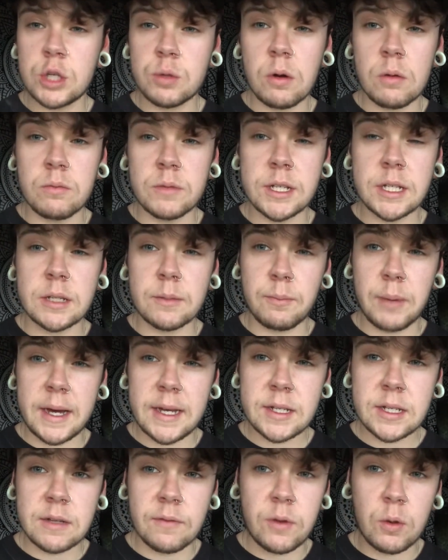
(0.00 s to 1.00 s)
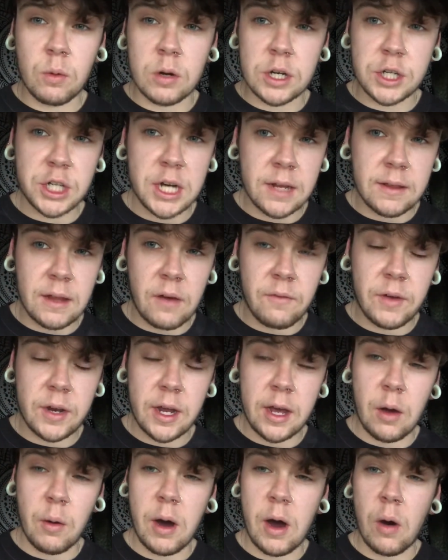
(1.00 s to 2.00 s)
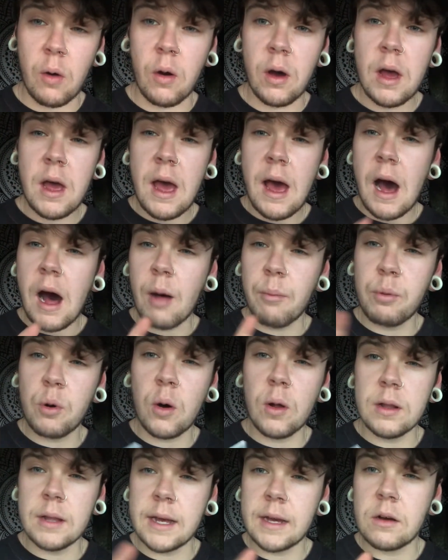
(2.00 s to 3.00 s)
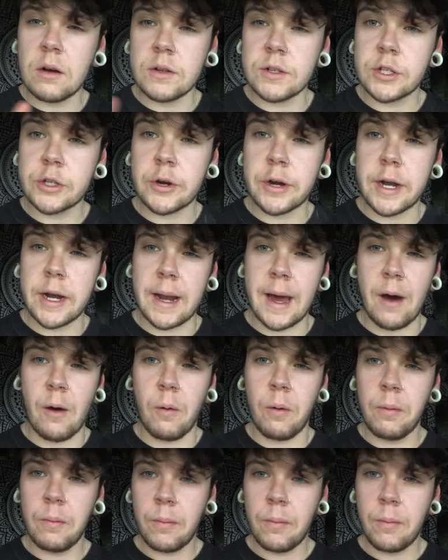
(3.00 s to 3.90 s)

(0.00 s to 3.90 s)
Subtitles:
one was the best. If you want to check that video out, I'll put a link on screen now.